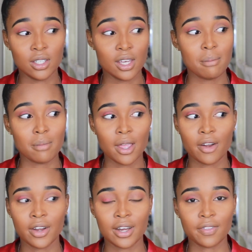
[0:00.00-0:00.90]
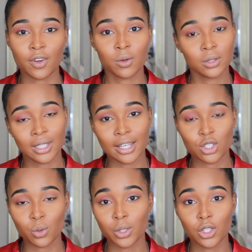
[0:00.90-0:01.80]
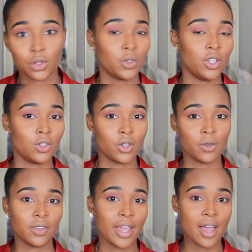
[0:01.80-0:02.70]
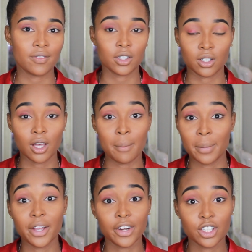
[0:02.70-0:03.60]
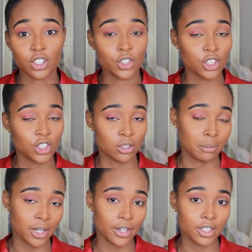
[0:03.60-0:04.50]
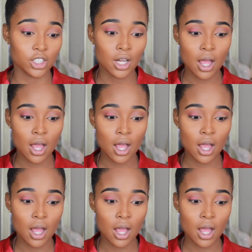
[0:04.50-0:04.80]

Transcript: get married, and they're only like 23, you know, and they have a marriage, a Christian marriage.